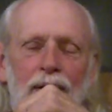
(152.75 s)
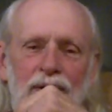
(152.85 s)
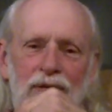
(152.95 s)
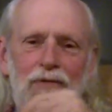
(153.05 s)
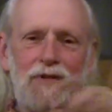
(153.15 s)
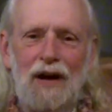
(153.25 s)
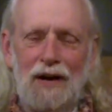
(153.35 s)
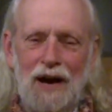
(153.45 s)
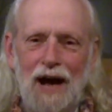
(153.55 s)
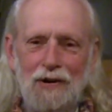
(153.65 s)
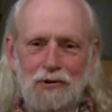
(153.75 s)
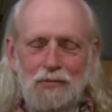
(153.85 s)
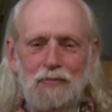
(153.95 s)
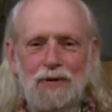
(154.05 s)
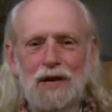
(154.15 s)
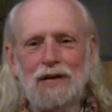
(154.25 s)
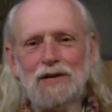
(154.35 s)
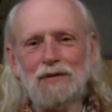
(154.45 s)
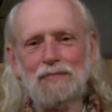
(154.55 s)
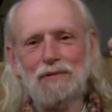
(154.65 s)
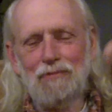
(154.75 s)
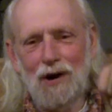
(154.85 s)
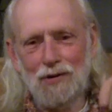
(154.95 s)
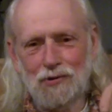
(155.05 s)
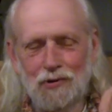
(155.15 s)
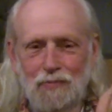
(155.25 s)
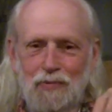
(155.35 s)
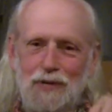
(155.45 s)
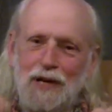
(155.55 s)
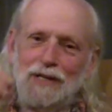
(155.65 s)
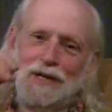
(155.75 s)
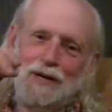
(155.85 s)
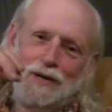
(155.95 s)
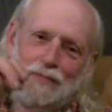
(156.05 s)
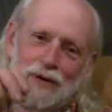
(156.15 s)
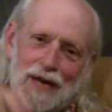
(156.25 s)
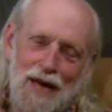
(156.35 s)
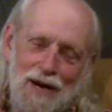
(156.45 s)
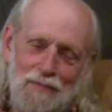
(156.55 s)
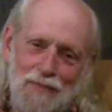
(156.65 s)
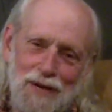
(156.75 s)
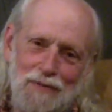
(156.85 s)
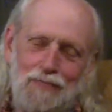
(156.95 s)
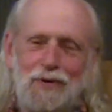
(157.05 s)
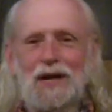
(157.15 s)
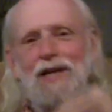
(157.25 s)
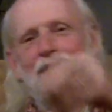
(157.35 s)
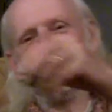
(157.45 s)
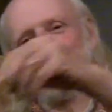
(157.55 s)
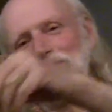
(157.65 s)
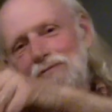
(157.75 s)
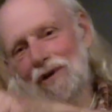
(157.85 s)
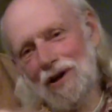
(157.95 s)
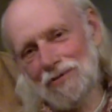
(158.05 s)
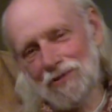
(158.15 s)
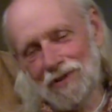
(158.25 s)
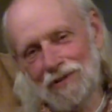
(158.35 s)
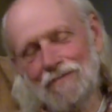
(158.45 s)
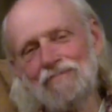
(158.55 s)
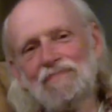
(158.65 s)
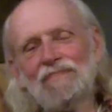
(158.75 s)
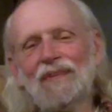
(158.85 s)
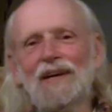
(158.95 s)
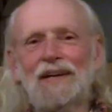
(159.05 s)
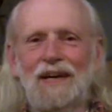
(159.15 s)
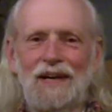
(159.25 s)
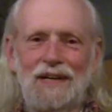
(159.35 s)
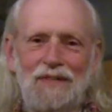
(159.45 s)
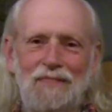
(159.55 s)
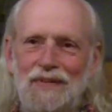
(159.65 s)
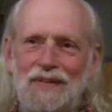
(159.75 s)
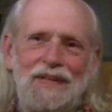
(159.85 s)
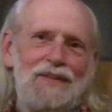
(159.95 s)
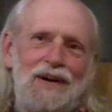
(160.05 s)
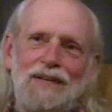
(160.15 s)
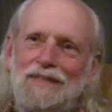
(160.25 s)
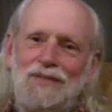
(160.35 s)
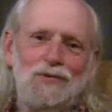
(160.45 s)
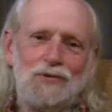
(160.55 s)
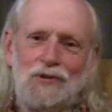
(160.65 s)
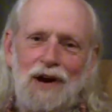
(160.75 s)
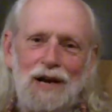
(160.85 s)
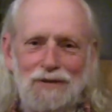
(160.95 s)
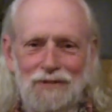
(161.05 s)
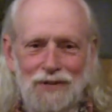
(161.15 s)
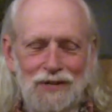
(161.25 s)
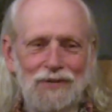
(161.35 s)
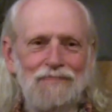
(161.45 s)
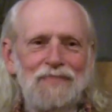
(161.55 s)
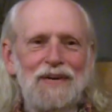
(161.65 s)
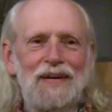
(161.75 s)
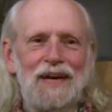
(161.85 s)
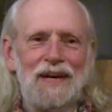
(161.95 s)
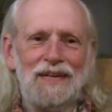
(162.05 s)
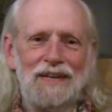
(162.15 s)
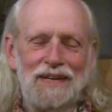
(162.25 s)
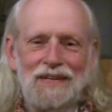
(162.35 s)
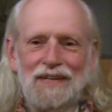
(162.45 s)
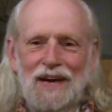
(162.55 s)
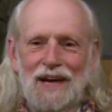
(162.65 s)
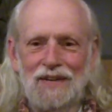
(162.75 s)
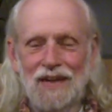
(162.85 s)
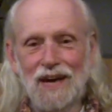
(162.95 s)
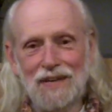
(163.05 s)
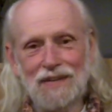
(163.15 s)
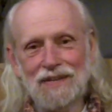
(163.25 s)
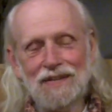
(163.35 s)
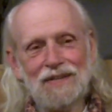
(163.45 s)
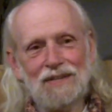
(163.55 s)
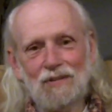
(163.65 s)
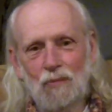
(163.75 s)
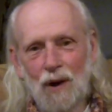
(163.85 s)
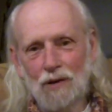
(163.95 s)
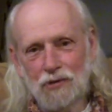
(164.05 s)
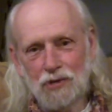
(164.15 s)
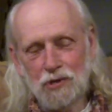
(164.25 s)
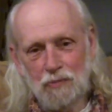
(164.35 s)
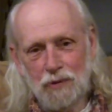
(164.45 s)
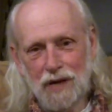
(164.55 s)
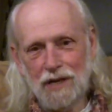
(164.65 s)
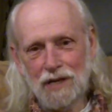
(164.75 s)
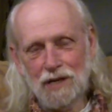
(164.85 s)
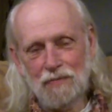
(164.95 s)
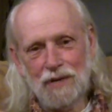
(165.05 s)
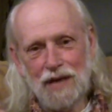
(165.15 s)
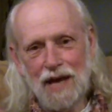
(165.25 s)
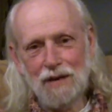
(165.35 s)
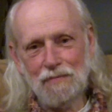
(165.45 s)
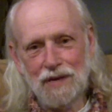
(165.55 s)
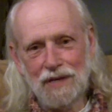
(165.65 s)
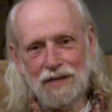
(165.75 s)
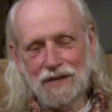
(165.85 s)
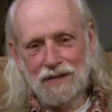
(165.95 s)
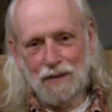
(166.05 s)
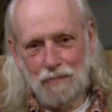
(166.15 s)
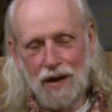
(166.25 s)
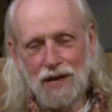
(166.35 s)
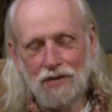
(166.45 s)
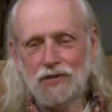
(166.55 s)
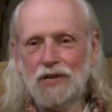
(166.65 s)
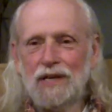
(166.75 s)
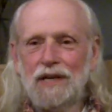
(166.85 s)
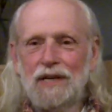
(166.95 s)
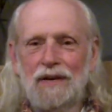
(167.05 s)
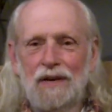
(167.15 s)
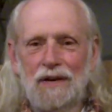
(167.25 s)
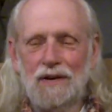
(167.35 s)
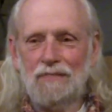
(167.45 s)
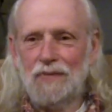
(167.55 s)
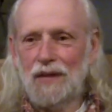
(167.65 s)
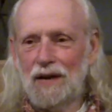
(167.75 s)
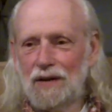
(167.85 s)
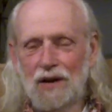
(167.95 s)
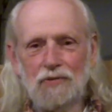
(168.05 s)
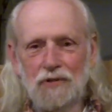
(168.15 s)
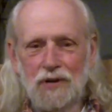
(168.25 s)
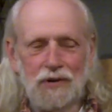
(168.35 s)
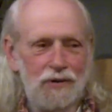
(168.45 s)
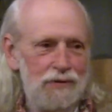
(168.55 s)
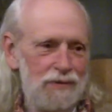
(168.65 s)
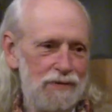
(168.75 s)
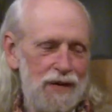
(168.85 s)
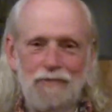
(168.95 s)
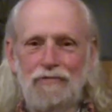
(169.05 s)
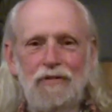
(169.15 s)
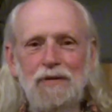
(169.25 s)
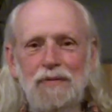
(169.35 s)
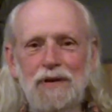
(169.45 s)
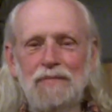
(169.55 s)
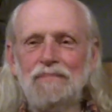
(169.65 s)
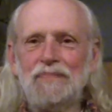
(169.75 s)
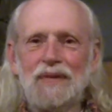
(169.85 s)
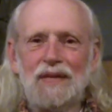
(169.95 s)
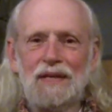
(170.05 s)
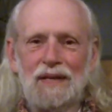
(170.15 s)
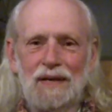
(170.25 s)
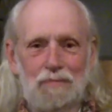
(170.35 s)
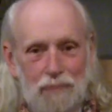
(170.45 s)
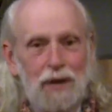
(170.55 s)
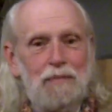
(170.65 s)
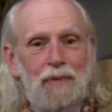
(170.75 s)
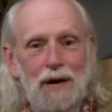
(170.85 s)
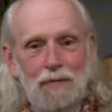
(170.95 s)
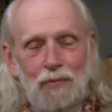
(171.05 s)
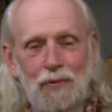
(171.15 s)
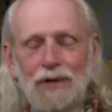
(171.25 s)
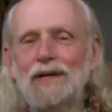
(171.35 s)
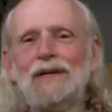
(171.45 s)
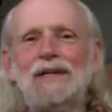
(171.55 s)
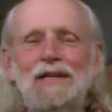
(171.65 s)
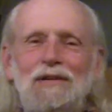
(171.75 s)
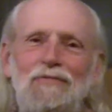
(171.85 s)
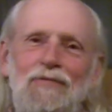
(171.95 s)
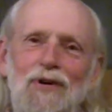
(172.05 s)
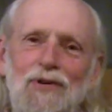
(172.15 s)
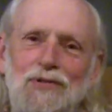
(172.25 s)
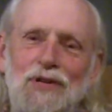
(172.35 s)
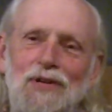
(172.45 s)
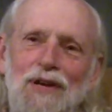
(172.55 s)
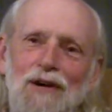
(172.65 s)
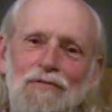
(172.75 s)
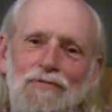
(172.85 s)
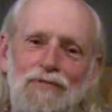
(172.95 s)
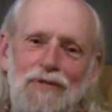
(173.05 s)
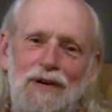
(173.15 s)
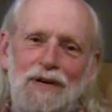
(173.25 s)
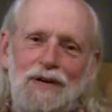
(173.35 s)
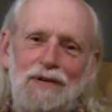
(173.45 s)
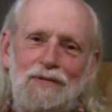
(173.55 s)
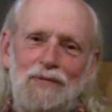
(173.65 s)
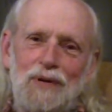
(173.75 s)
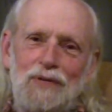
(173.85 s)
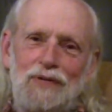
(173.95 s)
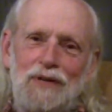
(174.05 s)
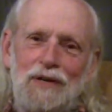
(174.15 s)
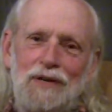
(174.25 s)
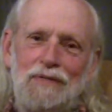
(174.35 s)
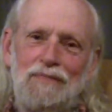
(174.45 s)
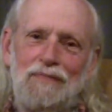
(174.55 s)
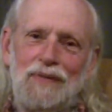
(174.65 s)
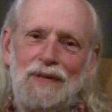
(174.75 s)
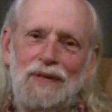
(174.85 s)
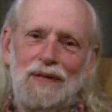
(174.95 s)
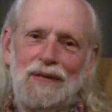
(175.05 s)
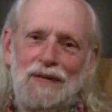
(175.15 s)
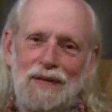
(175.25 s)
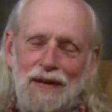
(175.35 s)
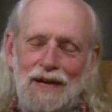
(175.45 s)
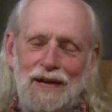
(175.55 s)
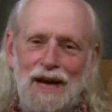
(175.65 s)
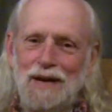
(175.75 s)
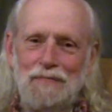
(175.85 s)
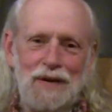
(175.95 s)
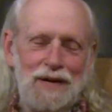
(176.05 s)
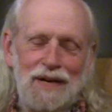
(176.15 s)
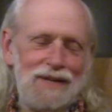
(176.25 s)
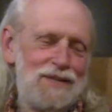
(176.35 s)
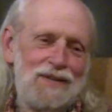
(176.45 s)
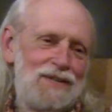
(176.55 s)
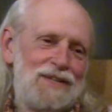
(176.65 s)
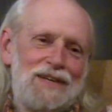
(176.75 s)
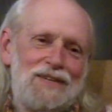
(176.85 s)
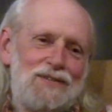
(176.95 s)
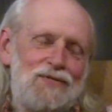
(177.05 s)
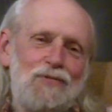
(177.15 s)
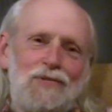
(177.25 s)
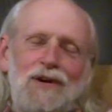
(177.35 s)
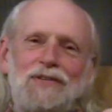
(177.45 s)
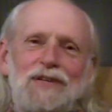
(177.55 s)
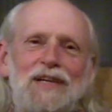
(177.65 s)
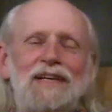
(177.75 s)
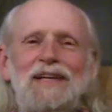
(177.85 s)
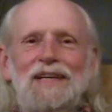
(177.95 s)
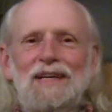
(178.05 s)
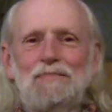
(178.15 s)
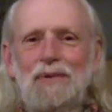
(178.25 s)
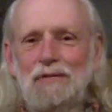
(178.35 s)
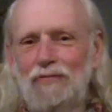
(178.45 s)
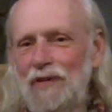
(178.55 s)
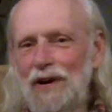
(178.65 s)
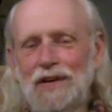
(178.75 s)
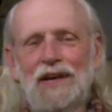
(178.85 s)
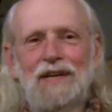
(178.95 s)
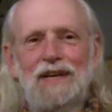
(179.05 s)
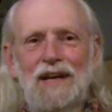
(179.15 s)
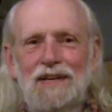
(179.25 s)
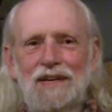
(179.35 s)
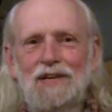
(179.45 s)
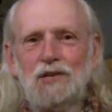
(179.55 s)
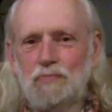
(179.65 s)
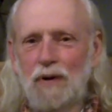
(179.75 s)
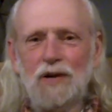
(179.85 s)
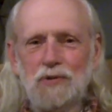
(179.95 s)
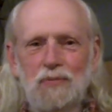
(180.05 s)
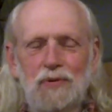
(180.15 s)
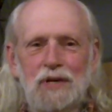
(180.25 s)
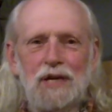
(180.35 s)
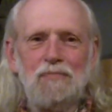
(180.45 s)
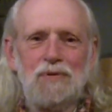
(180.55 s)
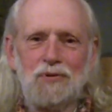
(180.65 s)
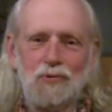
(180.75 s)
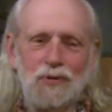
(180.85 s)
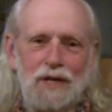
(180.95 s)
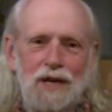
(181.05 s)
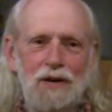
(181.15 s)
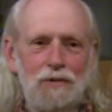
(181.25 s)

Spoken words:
you've got an actor pretending to be Rosalind, pretending to be Ganymede, pretending to be Rosalind. I'd lose track of it all. And then, while she's pretending to be Ganymede, a page, a country girl named Phoebe, played by a boy, falls in love with Ganymede. It's so crazy and but fun, and it's possible to keep it sorted